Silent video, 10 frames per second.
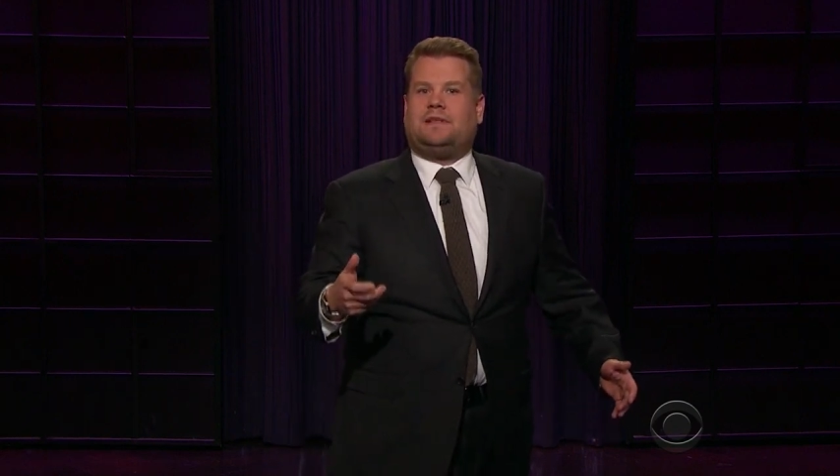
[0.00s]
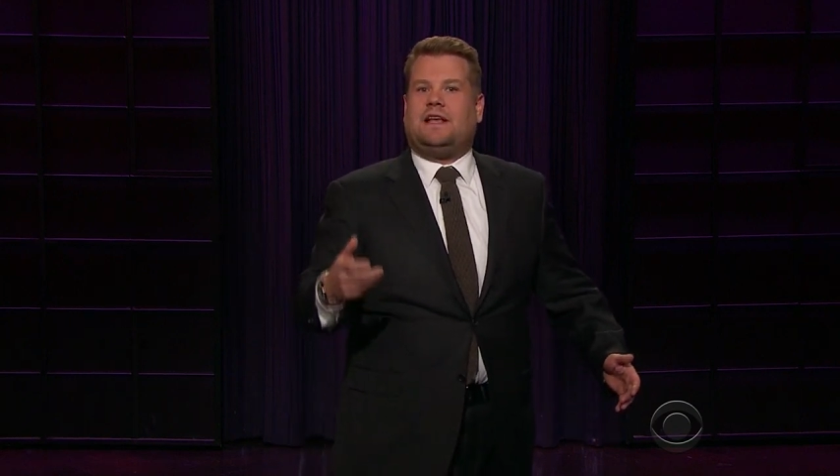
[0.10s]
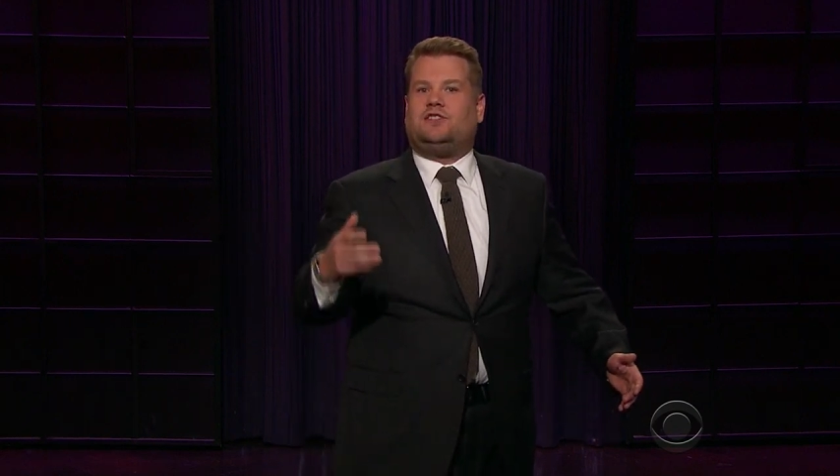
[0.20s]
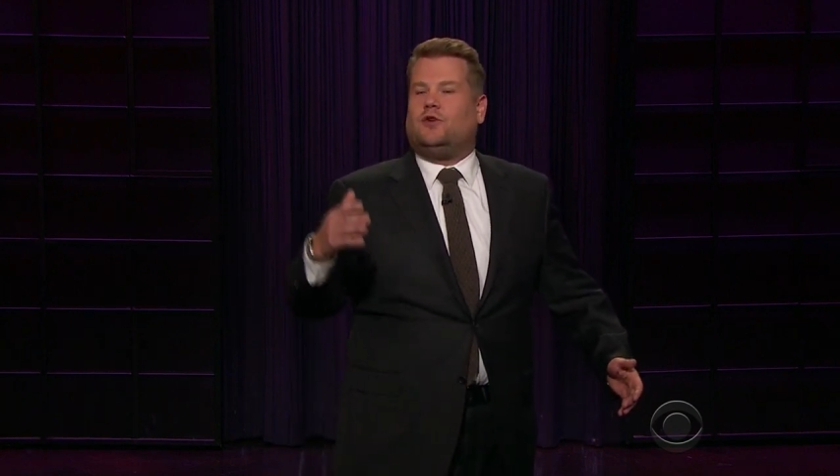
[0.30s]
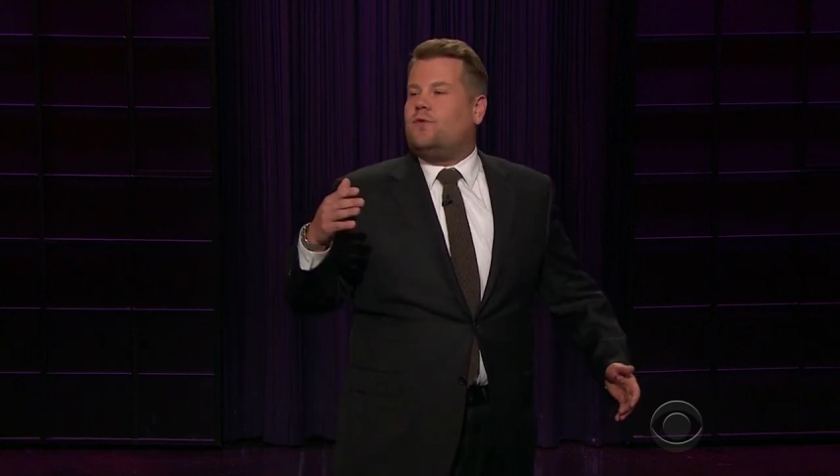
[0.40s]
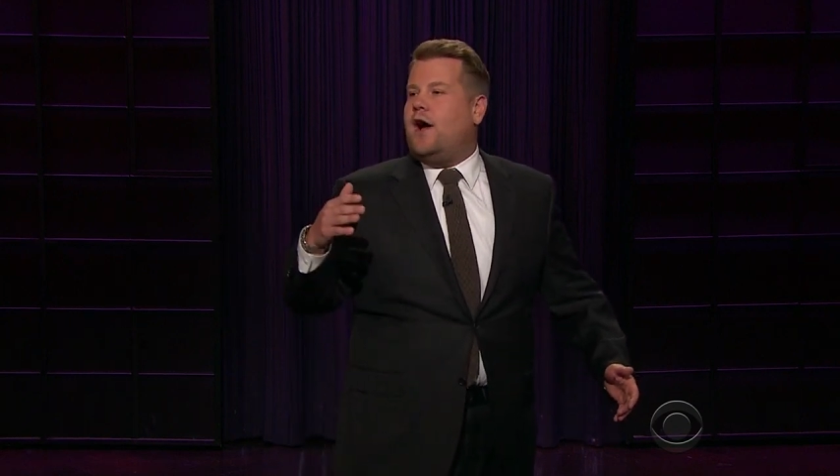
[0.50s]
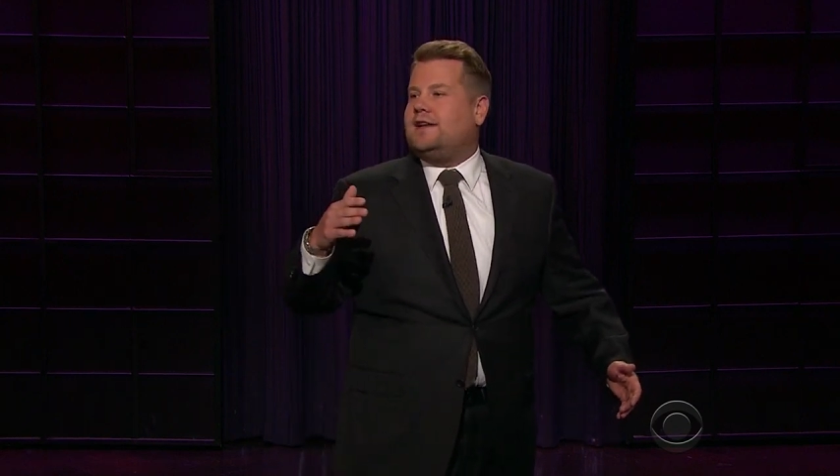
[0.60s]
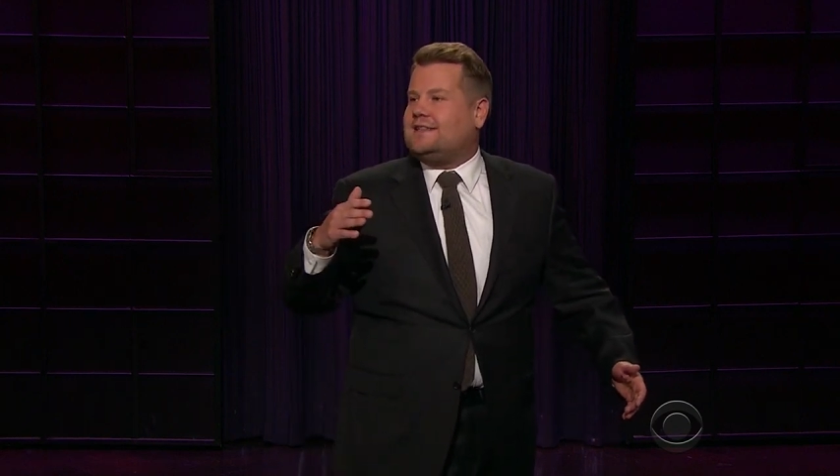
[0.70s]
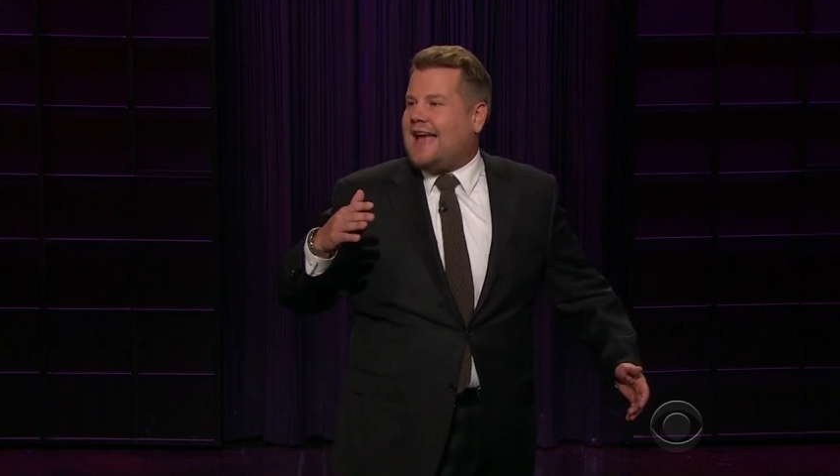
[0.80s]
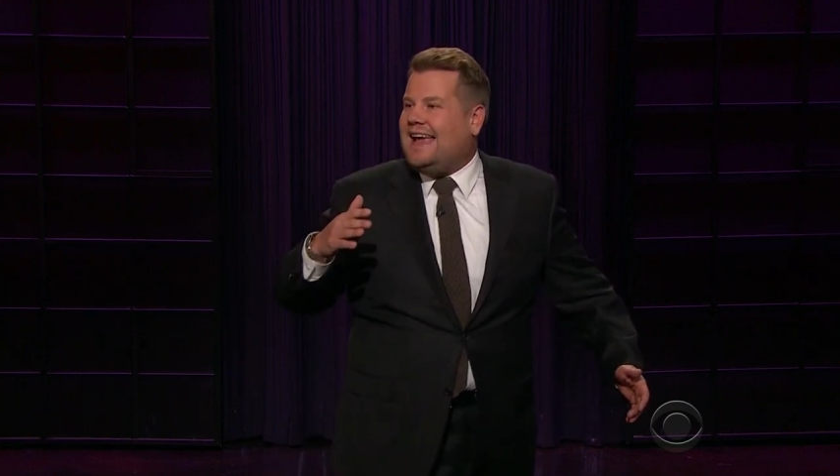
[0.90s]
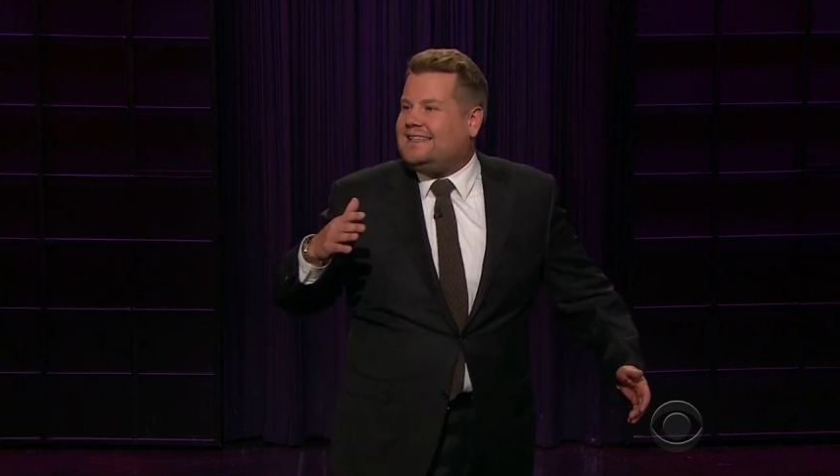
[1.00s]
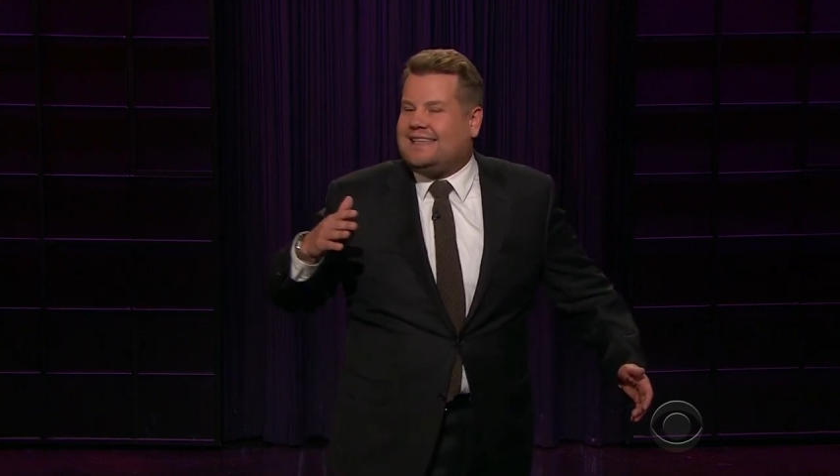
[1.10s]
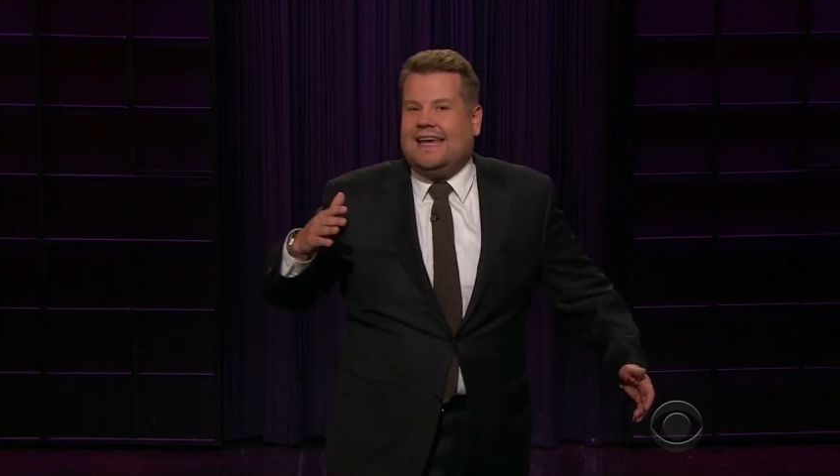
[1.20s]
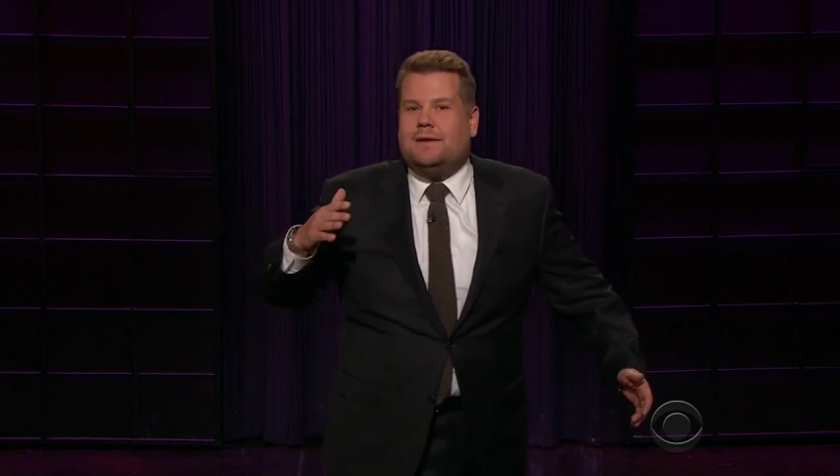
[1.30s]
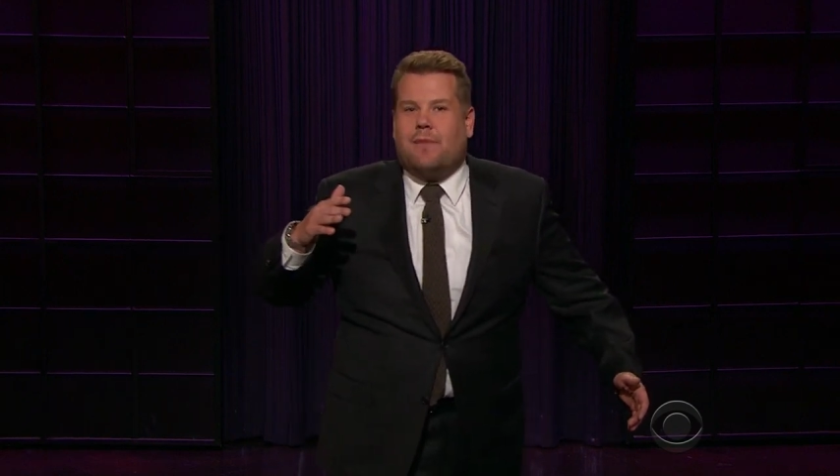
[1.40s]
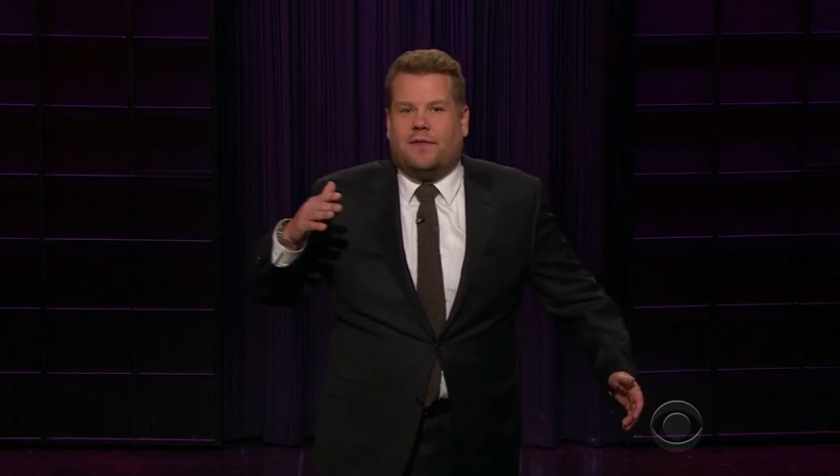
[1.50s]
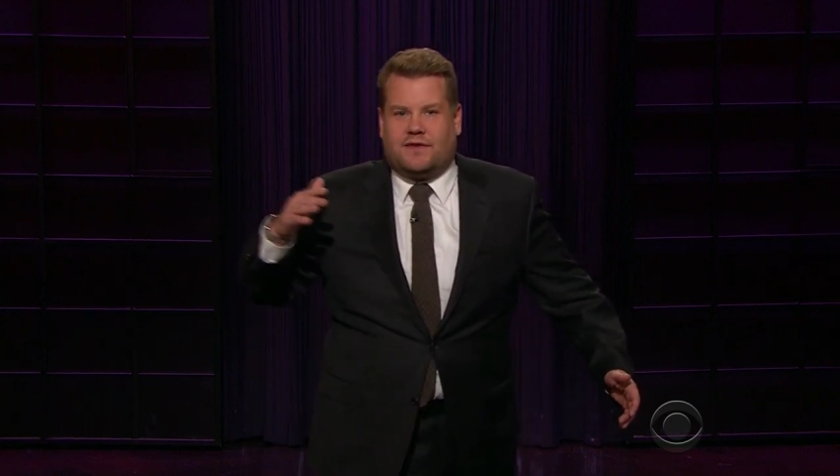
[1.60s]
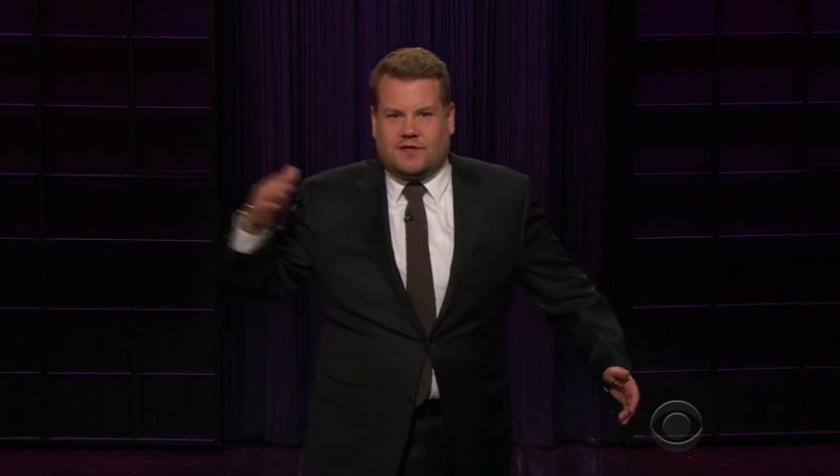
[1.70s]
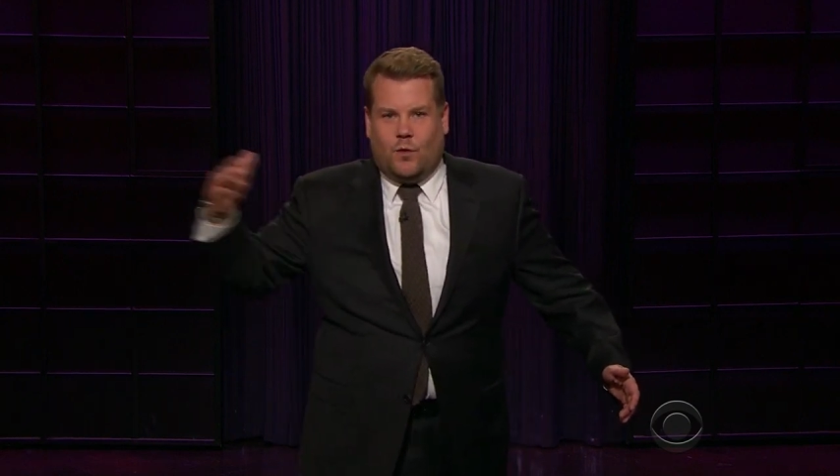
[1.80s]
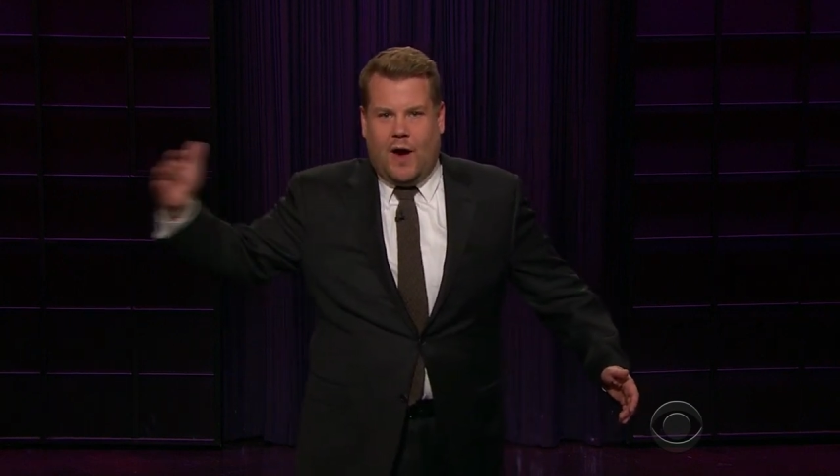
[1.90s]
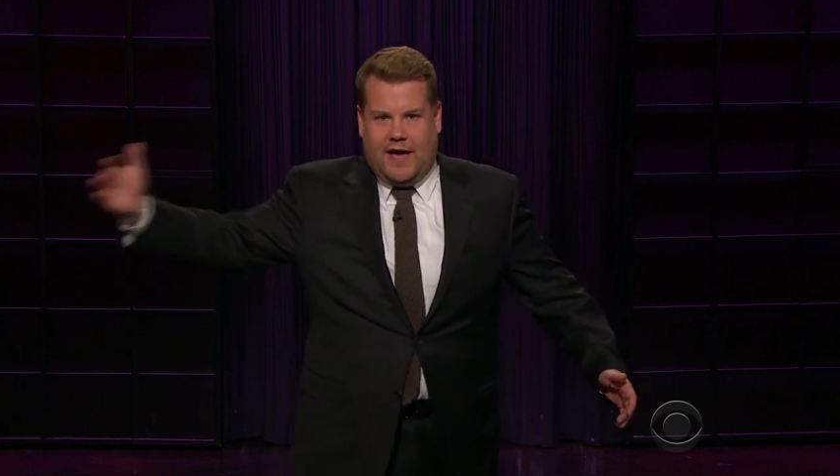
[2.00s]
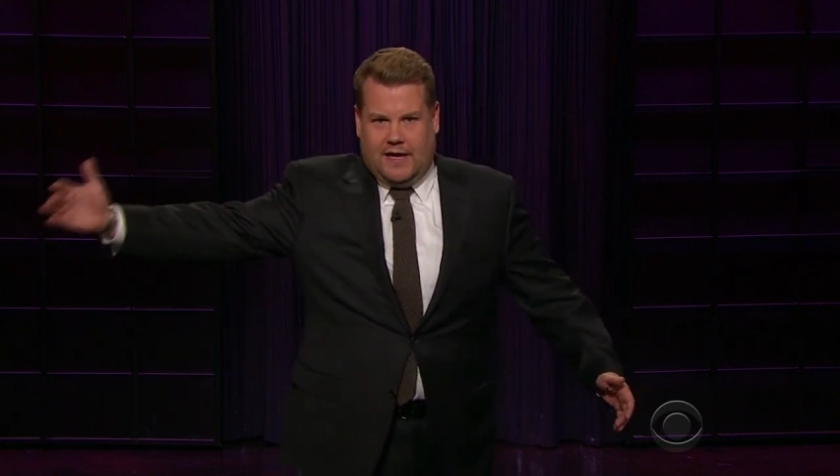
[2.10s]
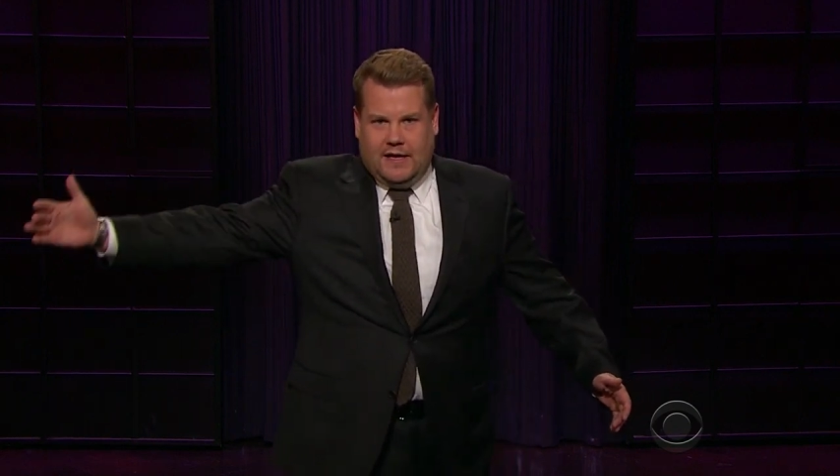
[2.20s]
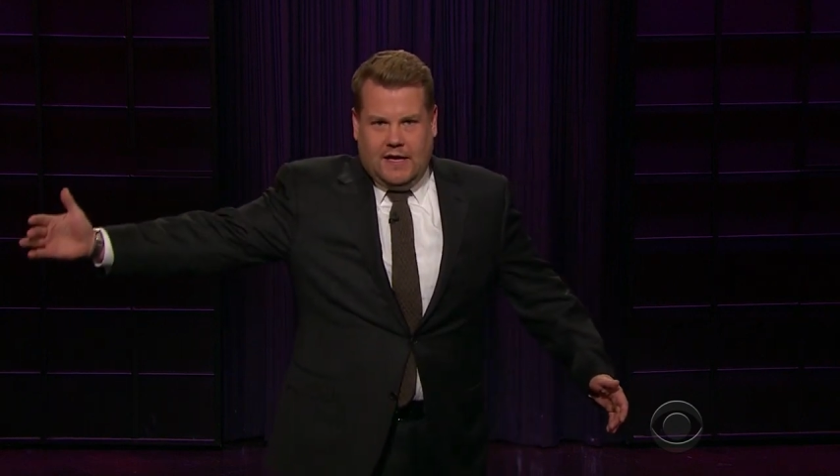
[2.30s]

it says your ride is 18 months away.